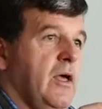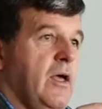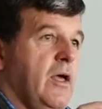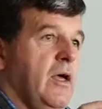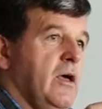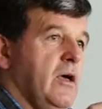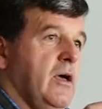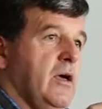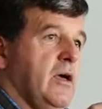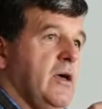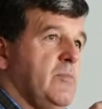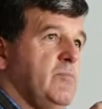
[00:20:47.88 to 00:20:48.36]

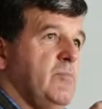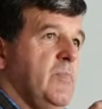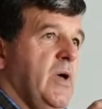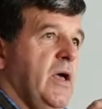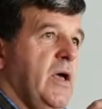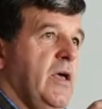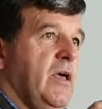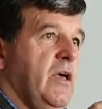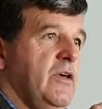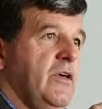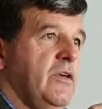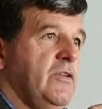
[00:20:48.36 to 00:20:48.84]
Um,
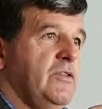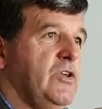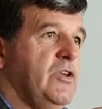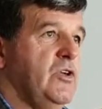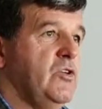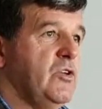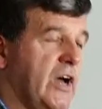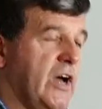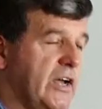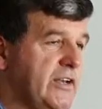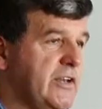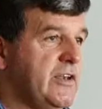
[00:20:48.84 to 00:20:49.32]
the
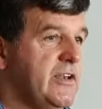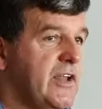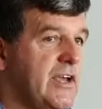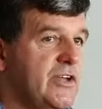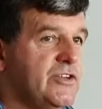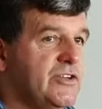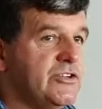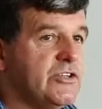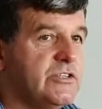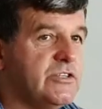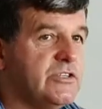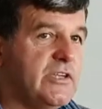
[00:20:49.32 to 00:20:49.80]
United
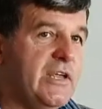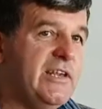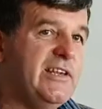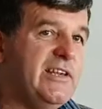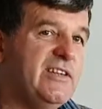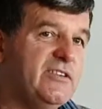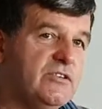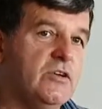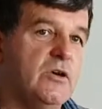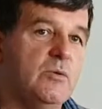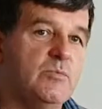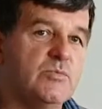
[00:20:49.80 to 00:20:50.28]
Nations, in
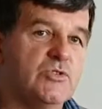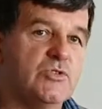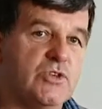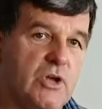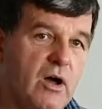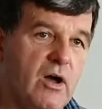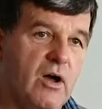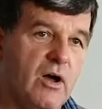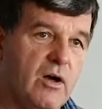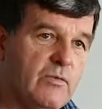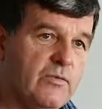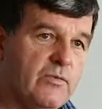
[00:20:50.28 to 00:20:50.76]
terms
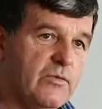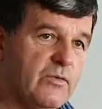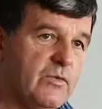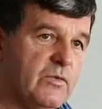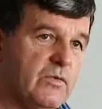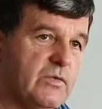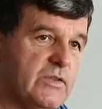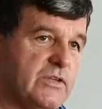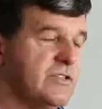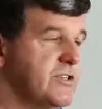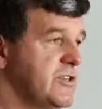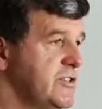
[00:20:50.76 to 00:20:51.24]
of
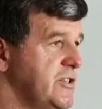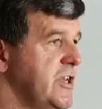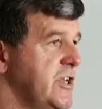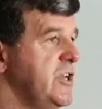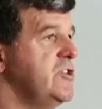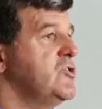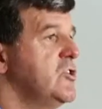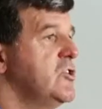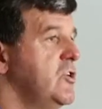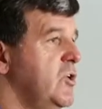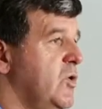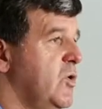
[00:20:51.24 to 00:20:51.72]
the
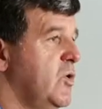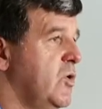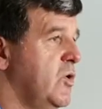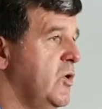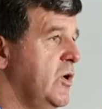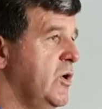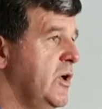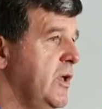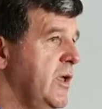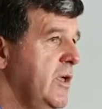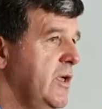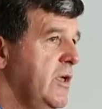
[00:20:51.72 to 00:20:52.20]
secession law,
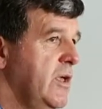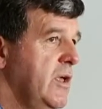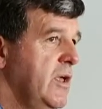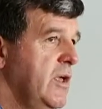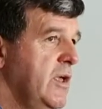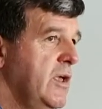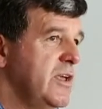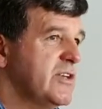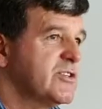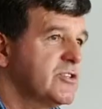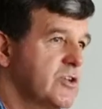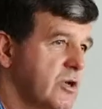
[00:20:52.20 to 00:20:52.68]

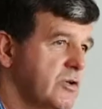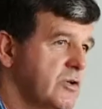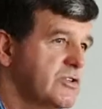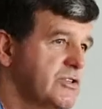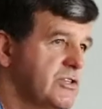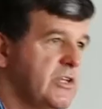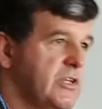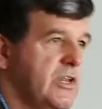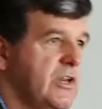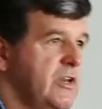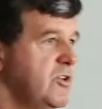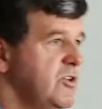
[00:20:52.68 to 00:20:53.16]
is
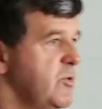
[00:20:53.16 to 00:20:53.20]
considered to